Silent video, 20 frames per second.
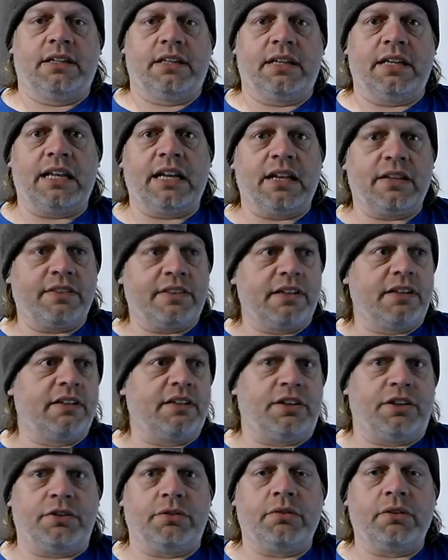get out there
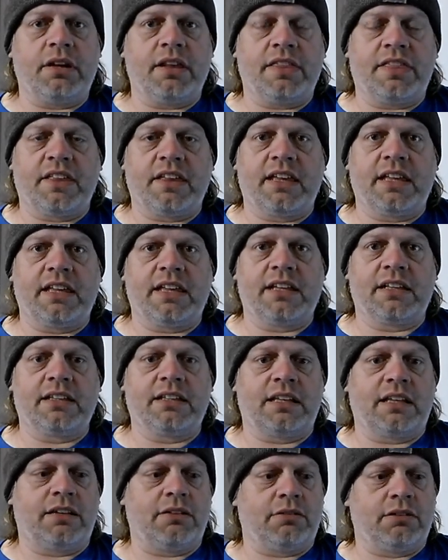and do anything
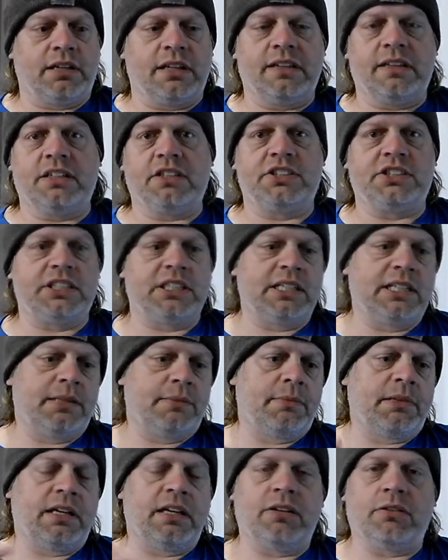they don't get in the
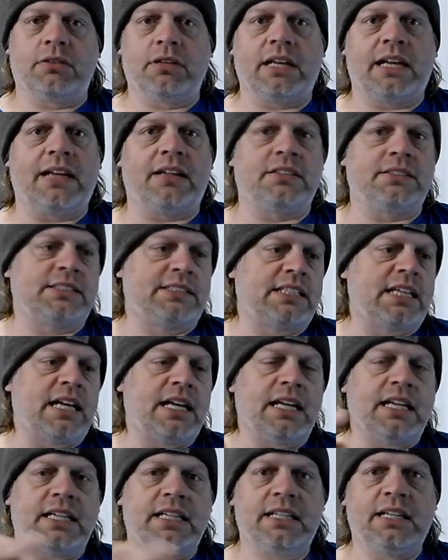gym they don't get
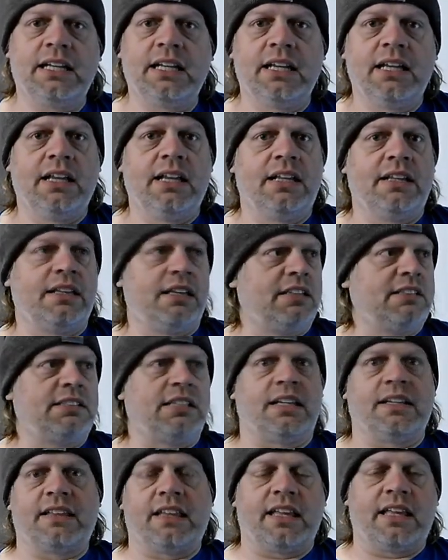outside that's
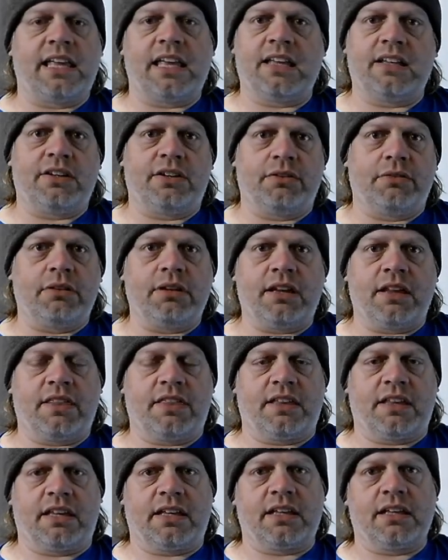like they can't do
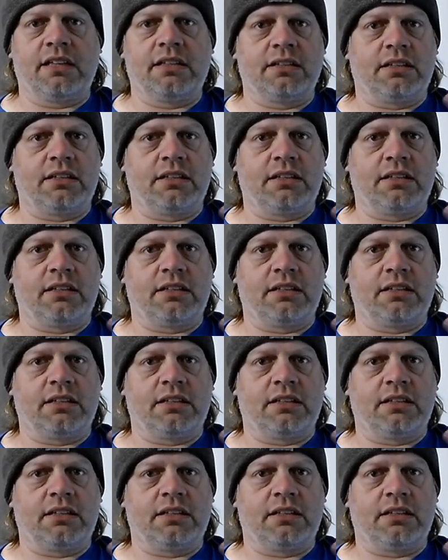anything.